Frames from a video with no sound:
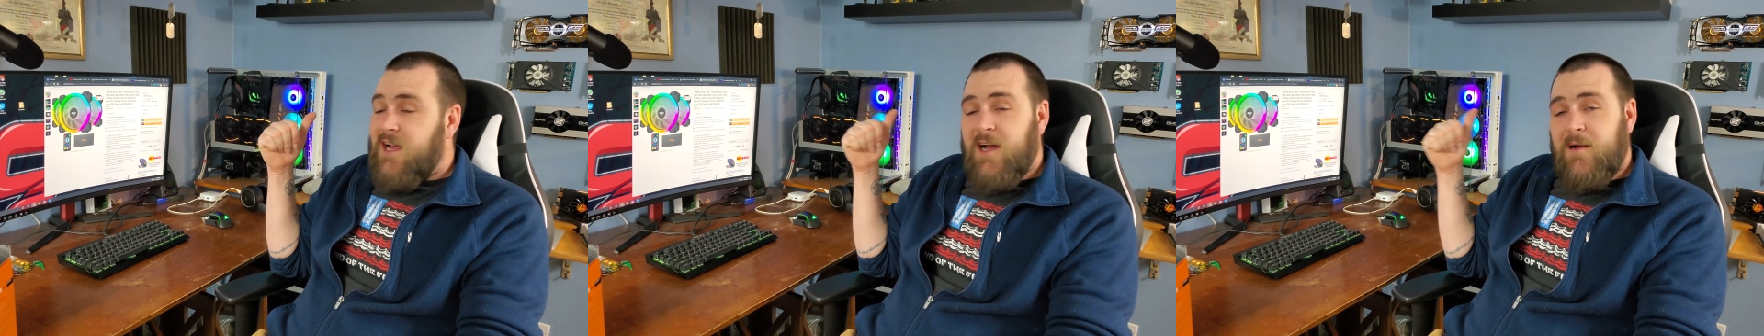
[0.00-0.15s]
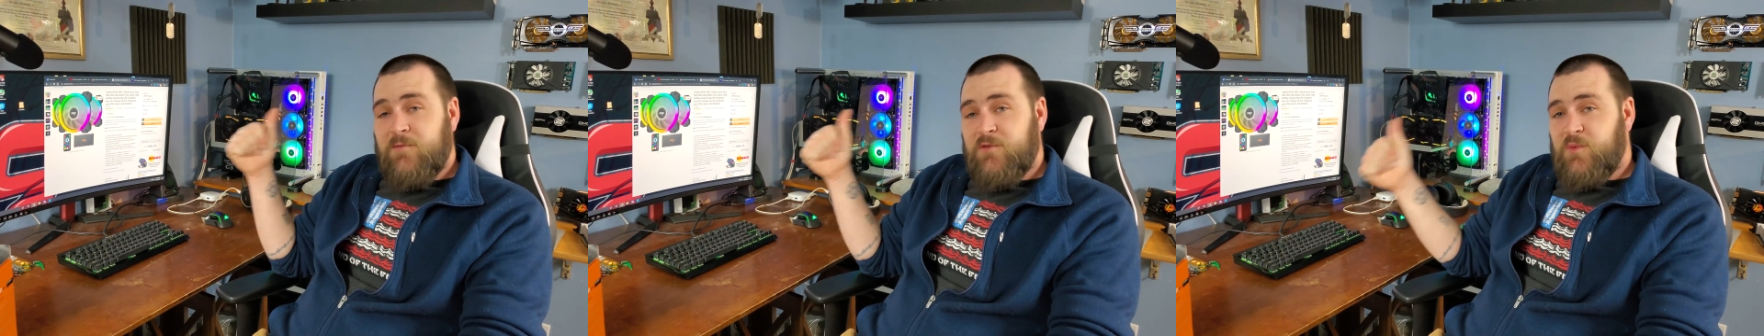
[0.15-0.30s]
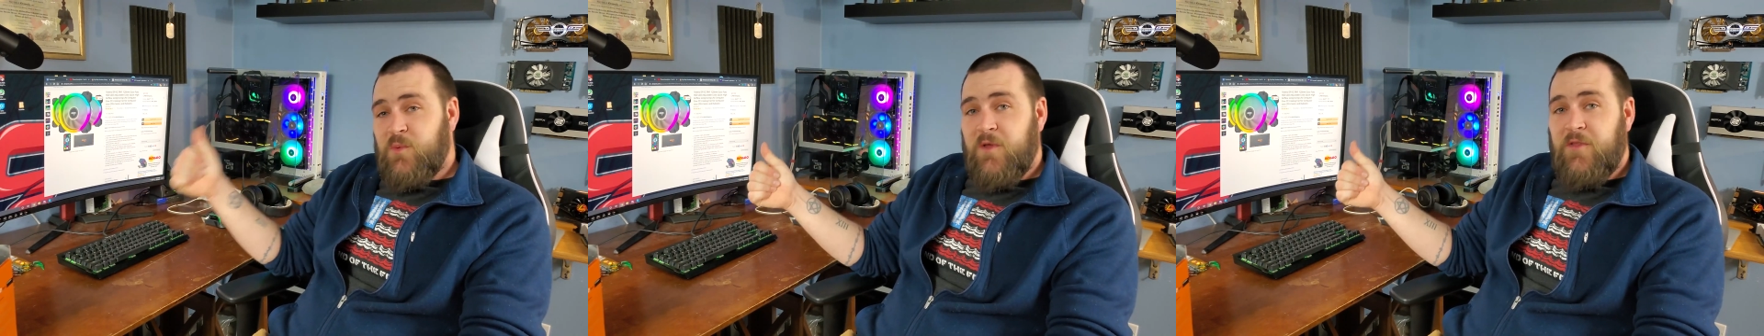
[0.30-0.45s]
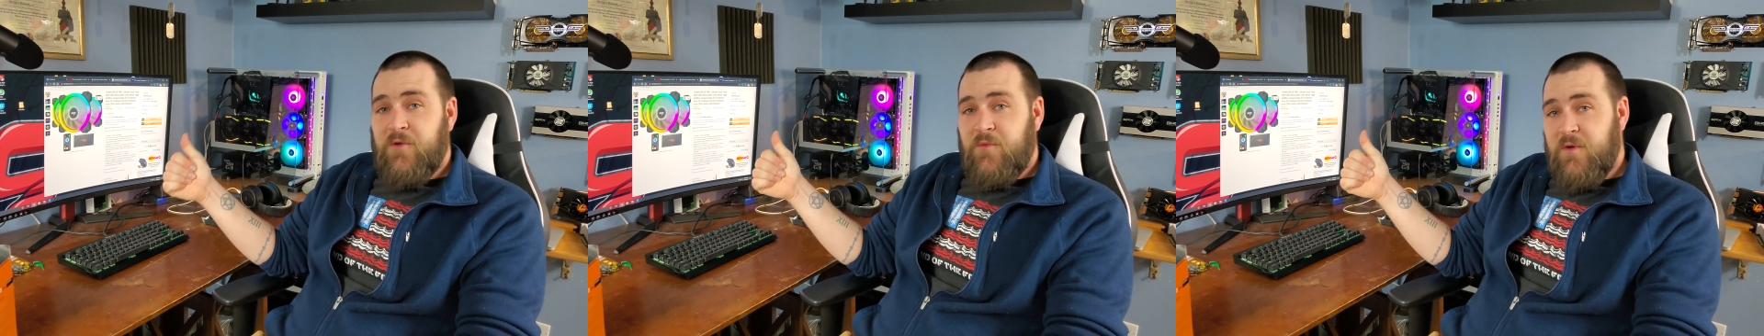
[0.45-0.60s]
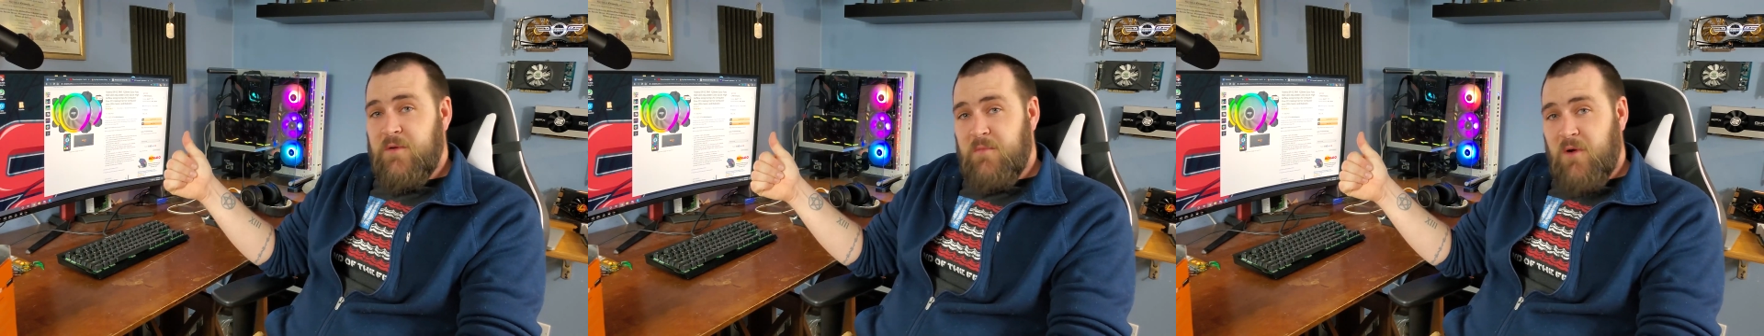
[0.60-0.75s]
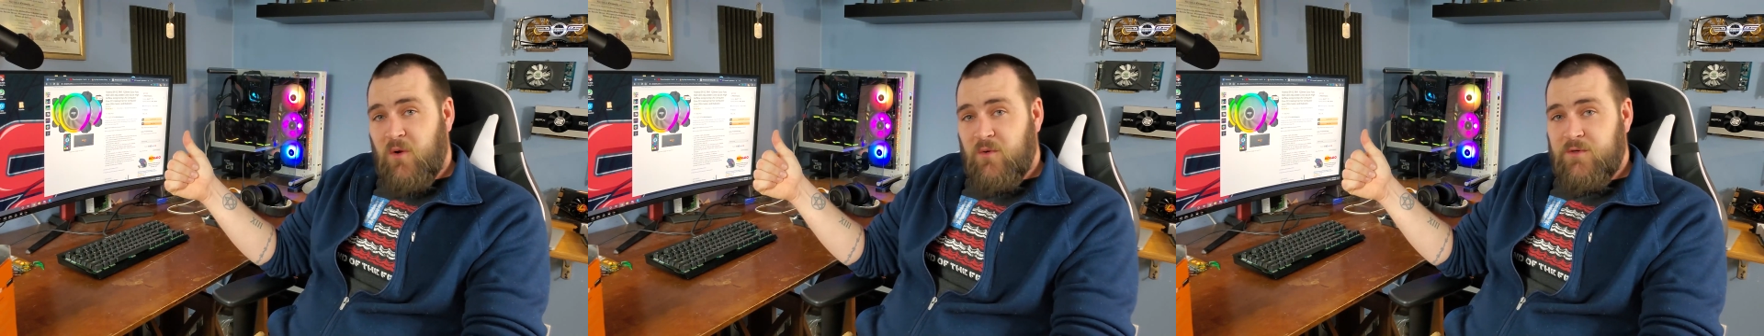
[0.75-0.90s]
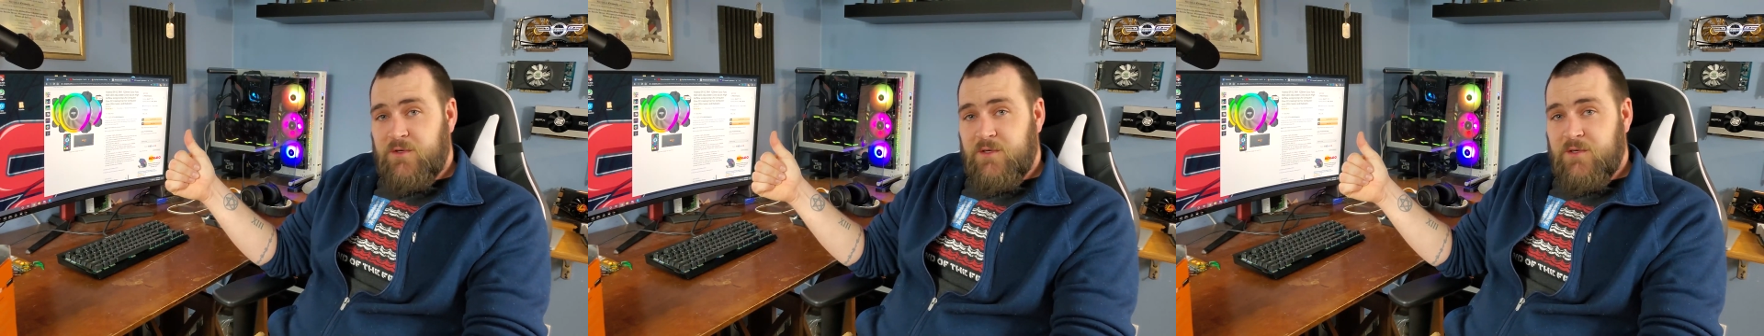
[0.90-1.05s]
comes with a
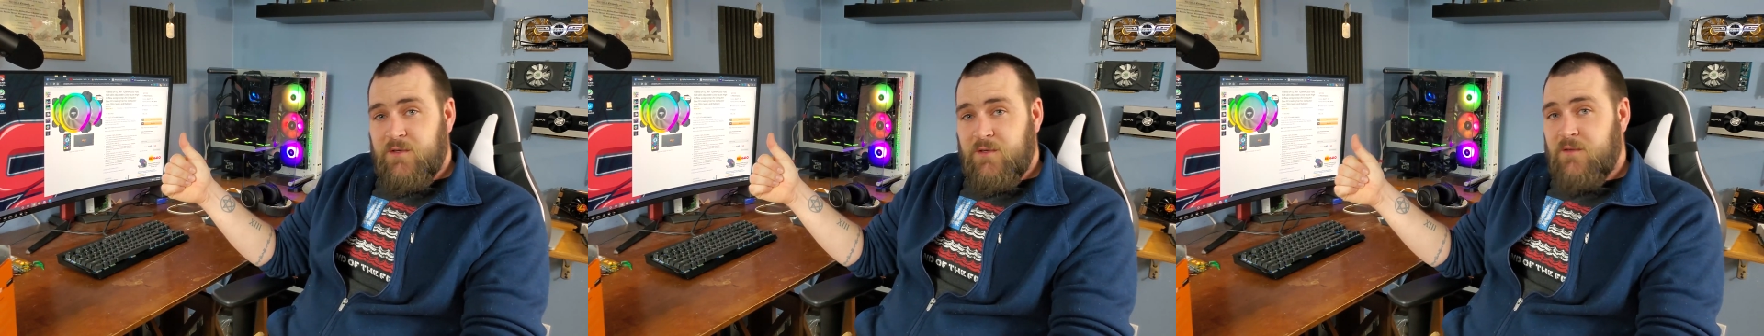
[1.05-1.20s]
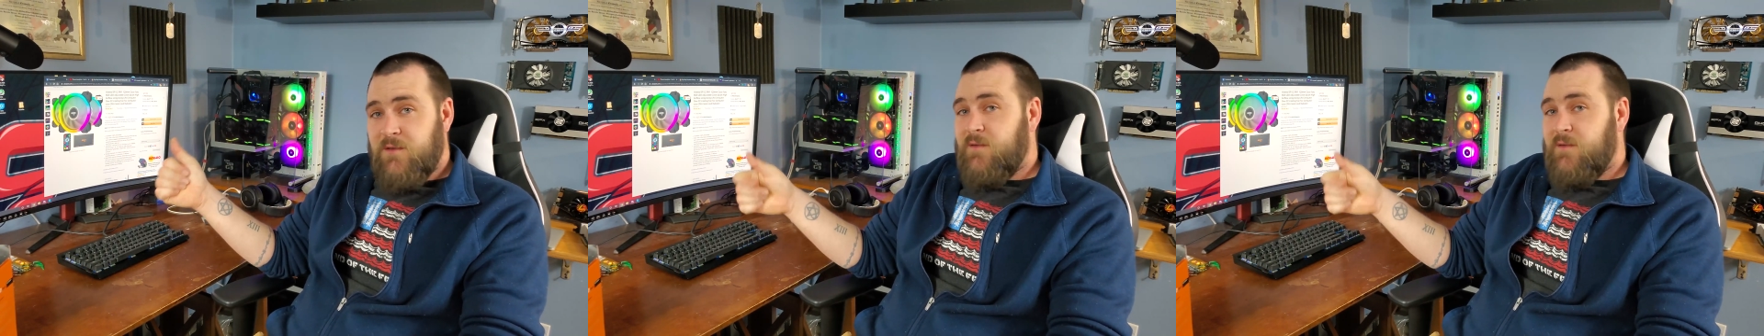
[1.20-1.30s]
remote,